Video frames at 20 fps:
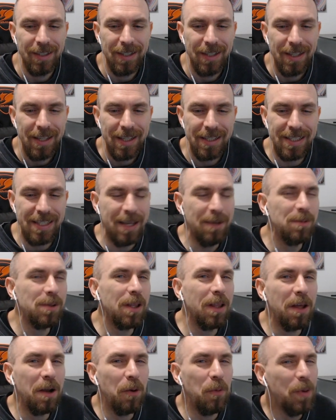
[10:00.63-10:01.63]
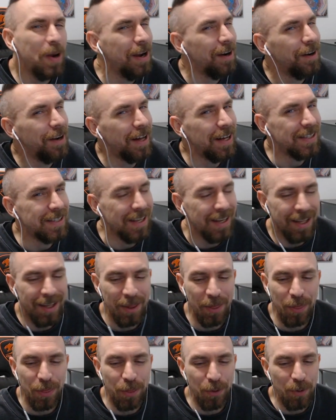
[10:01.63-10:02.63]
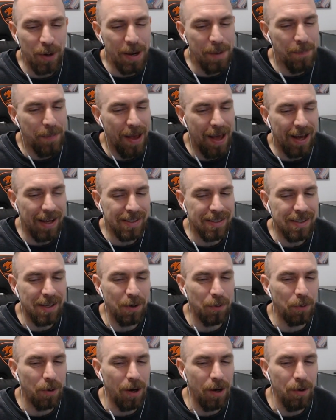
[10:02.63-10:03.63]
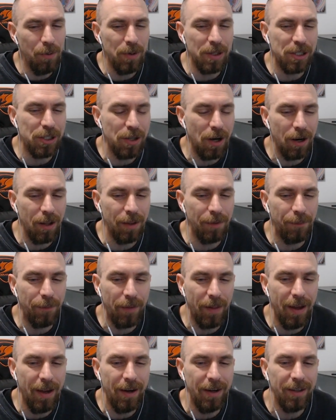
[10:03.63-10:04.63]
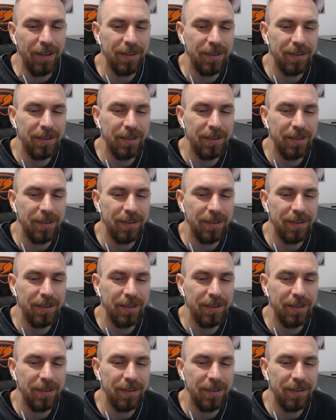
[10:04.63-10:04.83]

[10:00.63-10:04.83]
It seems a little weird, doesn't it? Three packs in a row with Charlotte Flair?